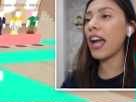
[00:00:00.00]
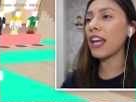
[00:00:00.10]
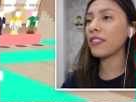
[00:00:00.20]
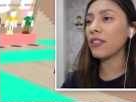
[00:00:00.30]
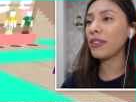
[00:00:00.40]

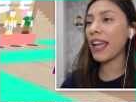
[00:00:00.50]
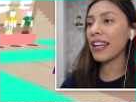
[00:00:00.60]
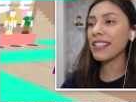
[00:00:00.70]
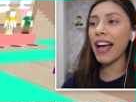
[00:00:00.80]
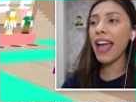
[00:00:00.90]
last few
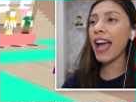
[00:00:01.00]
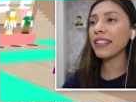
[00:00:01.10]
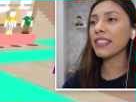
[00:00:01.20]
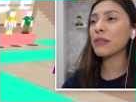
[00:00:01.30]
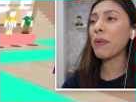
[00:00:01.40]
days. I
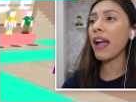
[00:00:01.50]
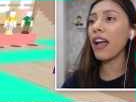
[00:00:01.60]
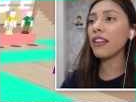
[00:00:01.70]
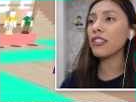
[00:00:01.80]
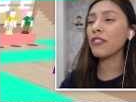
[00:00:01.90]
had to spy
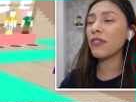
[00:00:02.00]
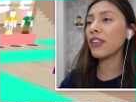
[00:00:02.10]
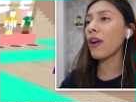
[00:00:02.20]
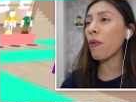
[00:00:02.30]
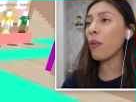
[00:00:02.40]
on you to
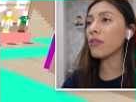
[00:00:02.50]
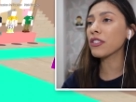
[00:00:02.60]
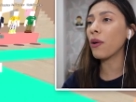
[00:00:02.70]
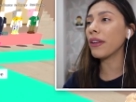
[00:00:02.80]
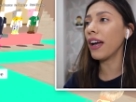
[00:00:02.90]
figure out what
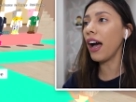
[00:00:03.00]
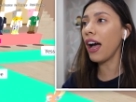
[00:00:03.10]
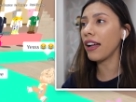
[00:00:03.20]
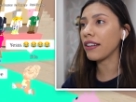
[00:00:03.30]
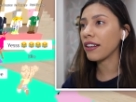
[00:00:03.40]
was going
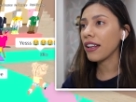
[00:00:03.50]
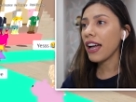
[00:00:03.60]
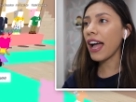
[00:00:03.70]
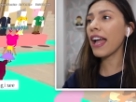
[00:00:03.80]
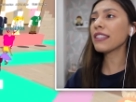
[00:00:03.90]
on.
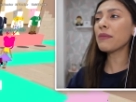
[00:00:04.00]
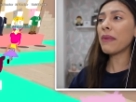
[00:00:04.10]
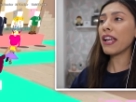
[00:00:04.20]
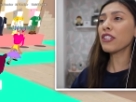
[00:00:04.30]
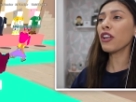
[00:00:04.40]
I had
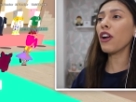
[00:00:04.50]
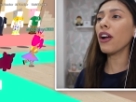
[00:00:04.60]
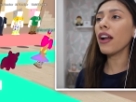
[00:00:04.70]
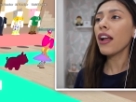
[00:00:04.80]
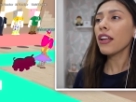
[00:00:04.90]
to make
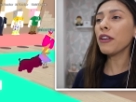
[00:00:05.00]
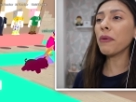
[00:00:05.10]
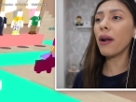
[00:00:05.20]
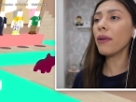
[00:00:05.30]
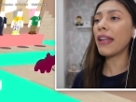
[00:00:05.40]
sure you
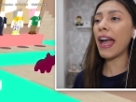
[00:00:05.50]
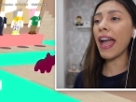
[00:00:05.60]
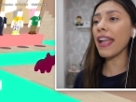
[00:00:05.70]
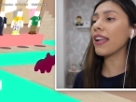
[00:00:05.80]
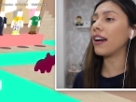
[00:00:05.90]
were
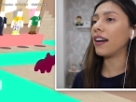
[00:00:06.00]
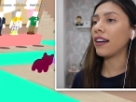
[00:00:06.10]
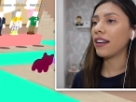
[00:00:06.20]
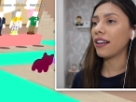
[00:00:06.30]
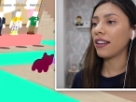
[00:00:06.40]
okay.
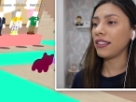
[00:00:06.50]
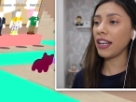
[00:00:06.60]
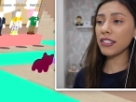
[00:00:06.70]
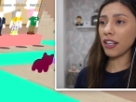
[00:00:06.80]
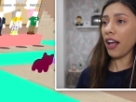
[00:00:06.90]

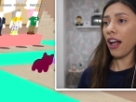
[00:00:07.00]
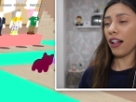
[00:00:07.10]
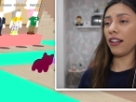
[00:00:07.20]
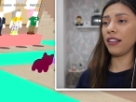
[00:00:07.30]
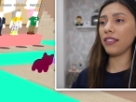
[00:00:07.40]
That's
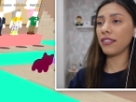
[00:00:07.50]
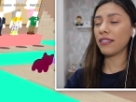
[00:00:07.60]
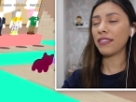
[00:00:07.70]
all.